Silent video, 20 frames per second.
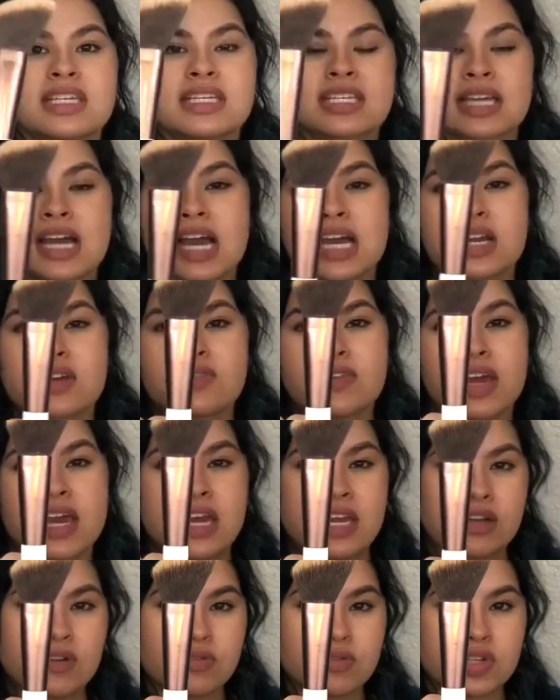This kind of
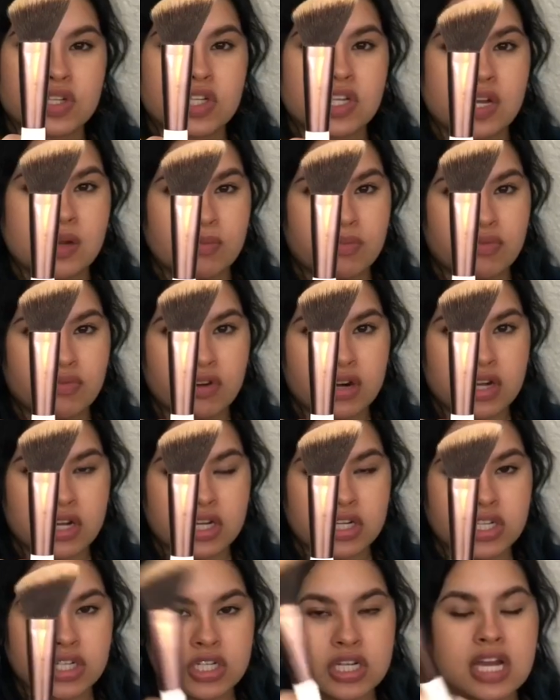angled shape
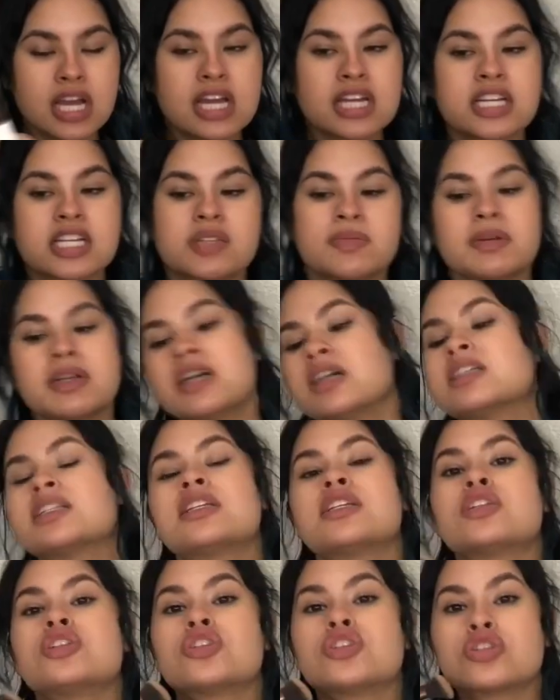brush, just because
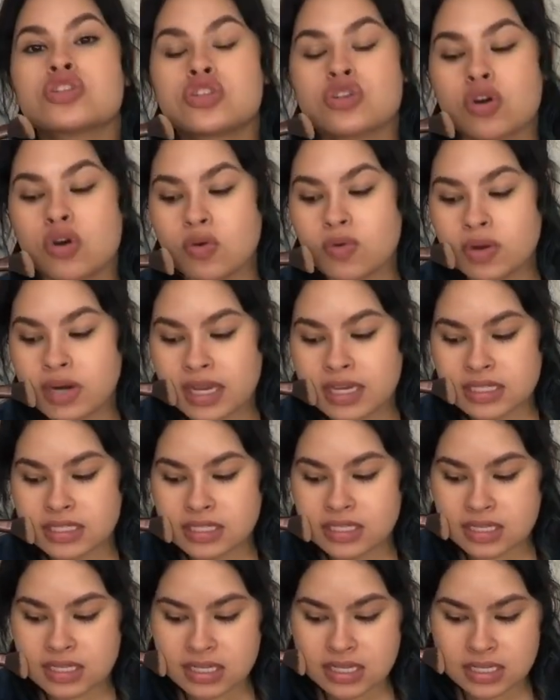it's so
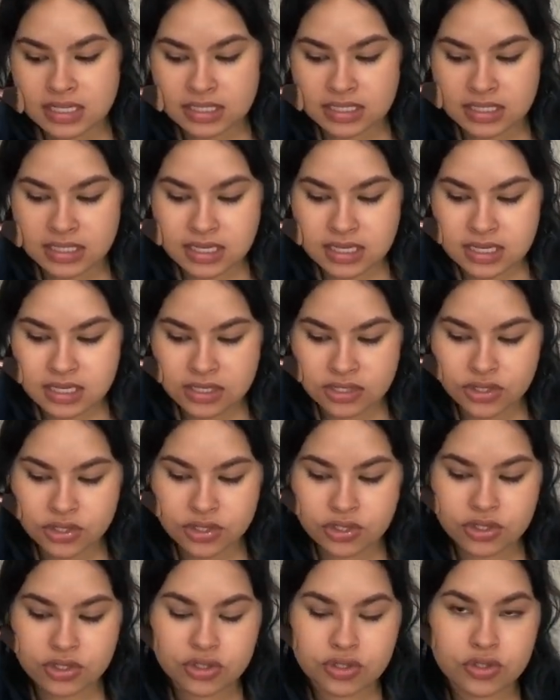nice and easy
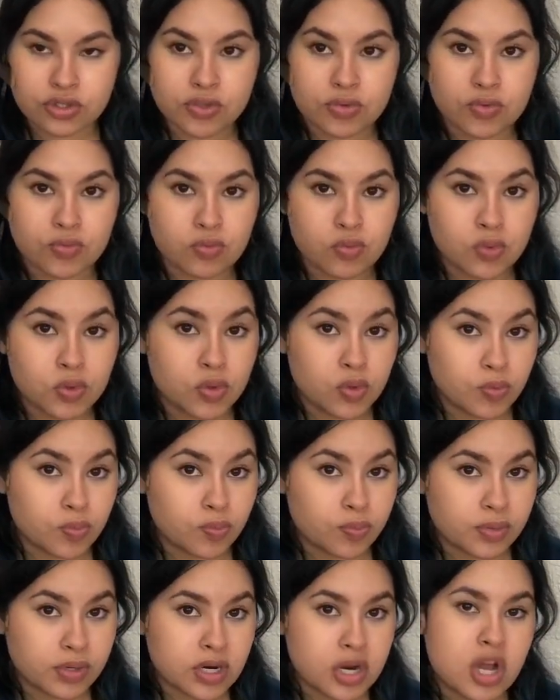to swoop
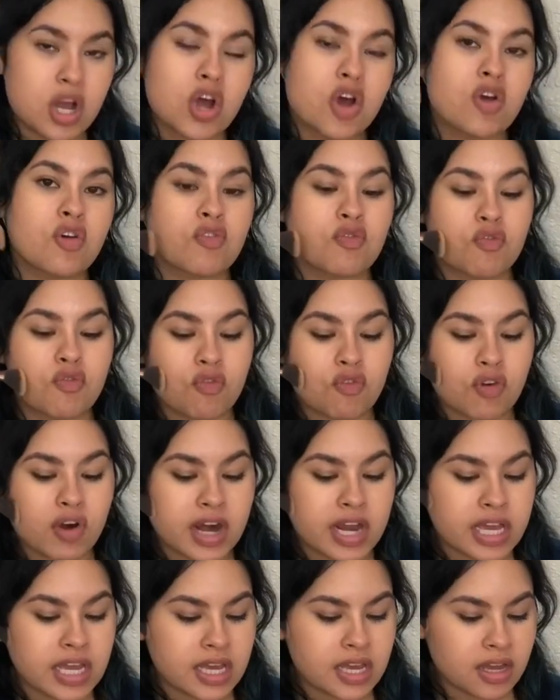
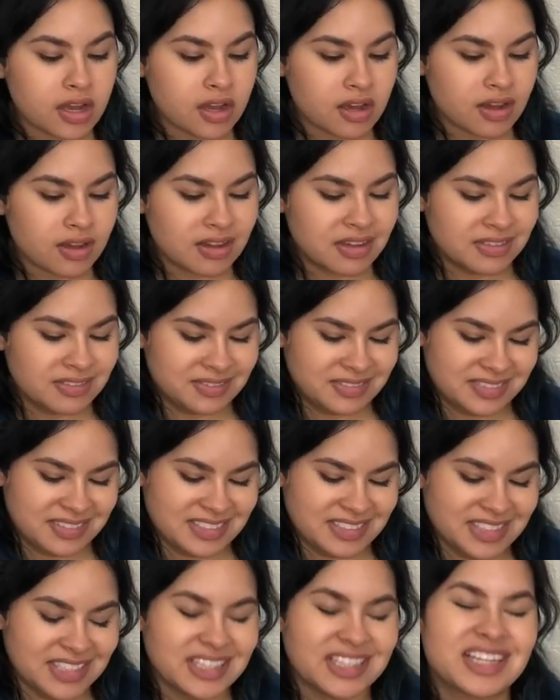right.
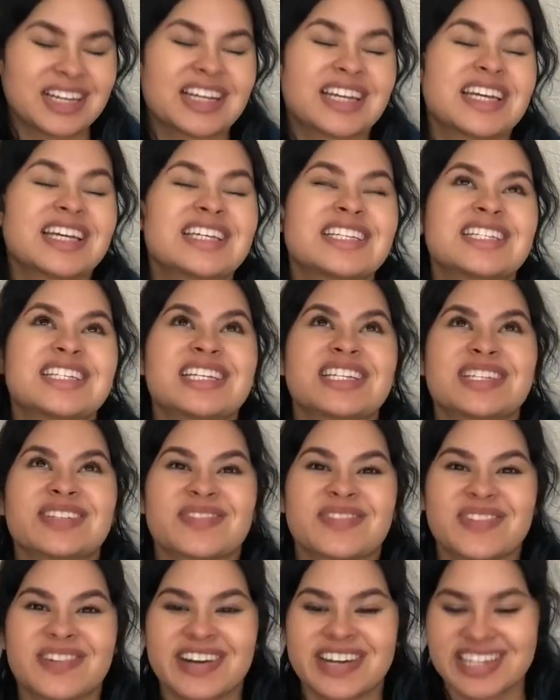Look, he's
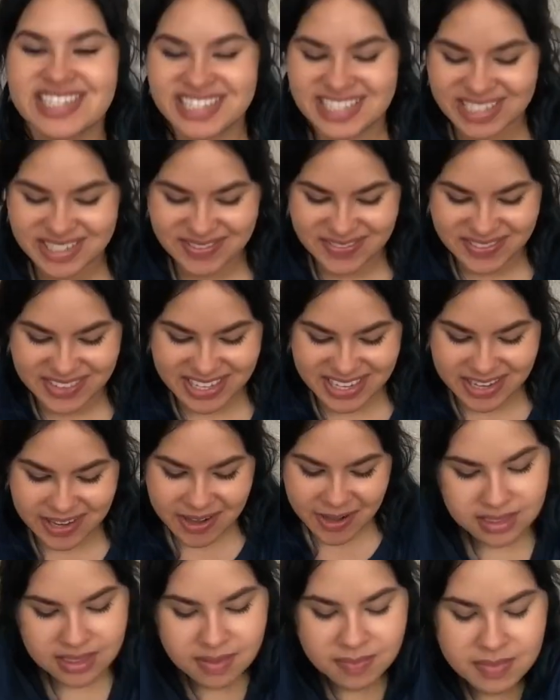just watching me.
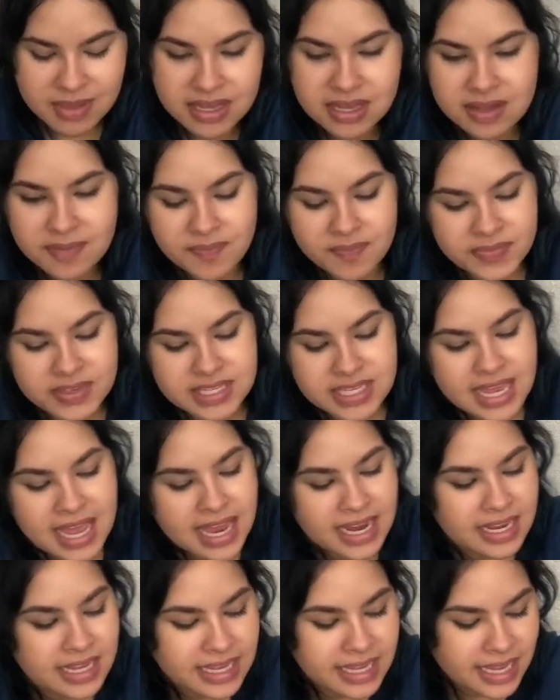Come here. Say
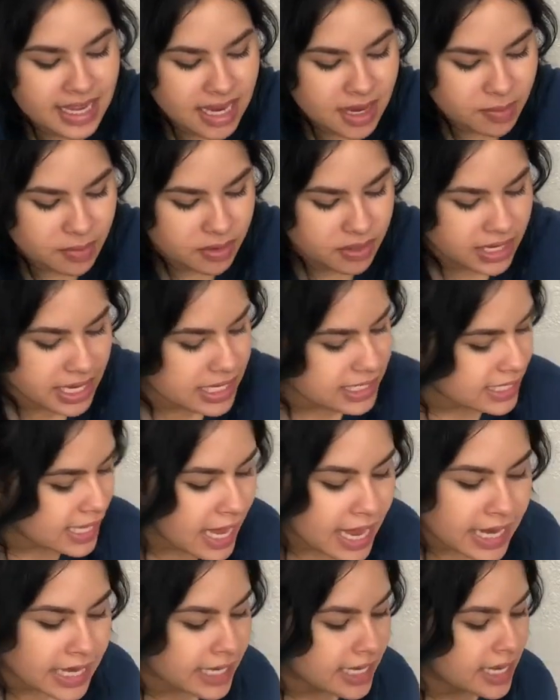hi to camera. You gotta say
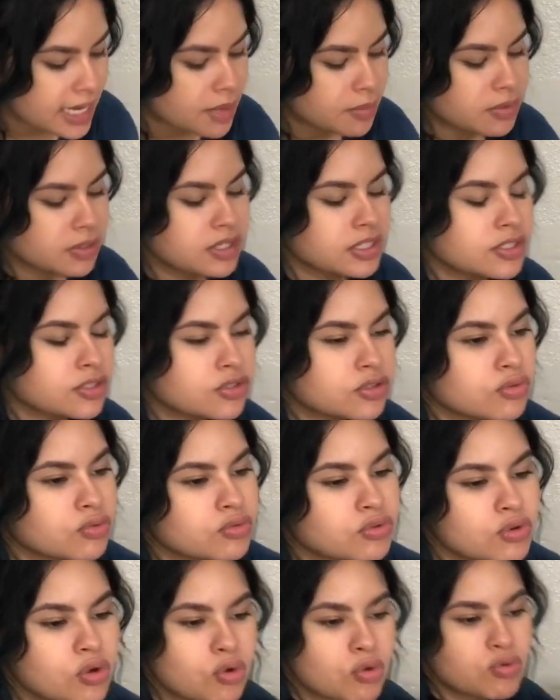hi to camera because he's so
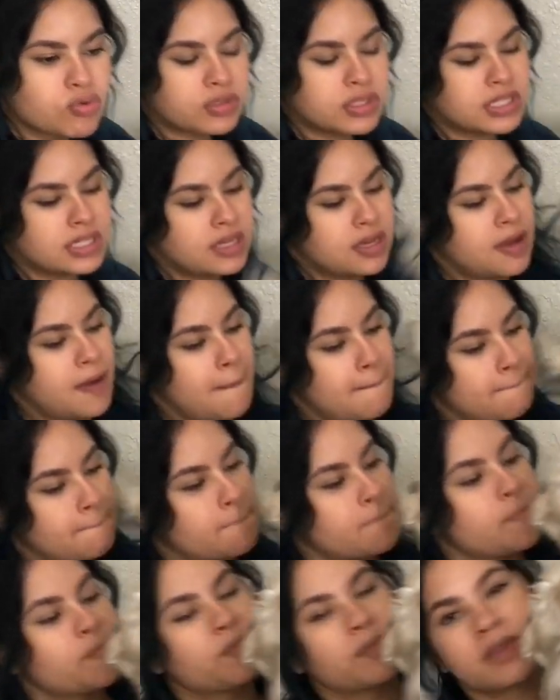nosy.
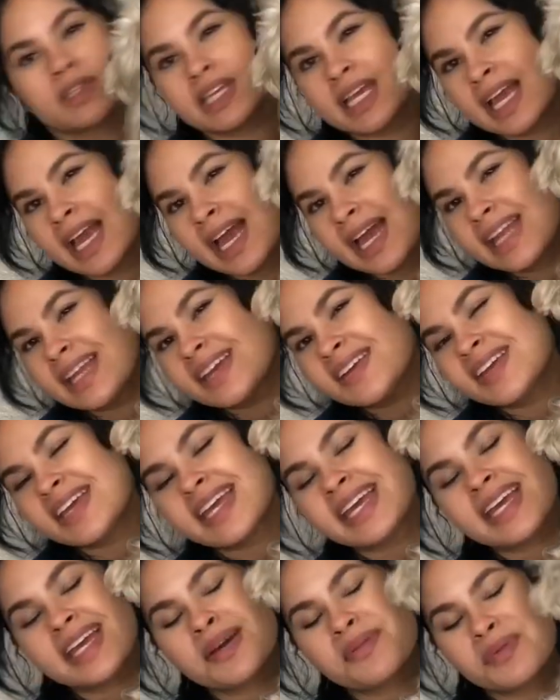Say hi to
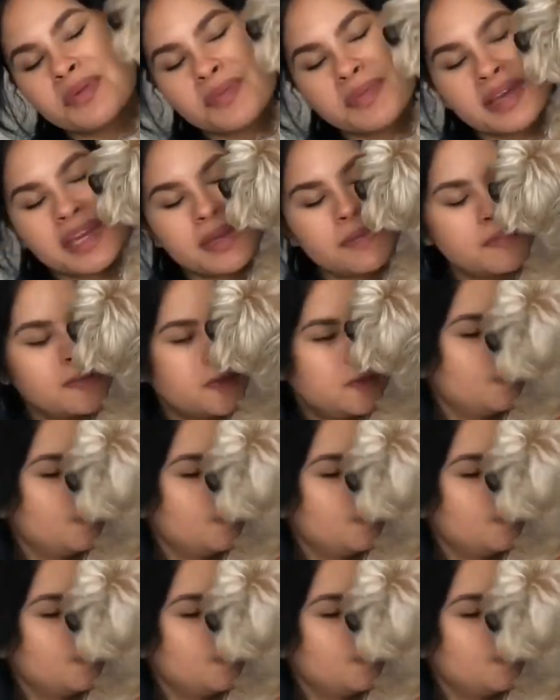camera, baby.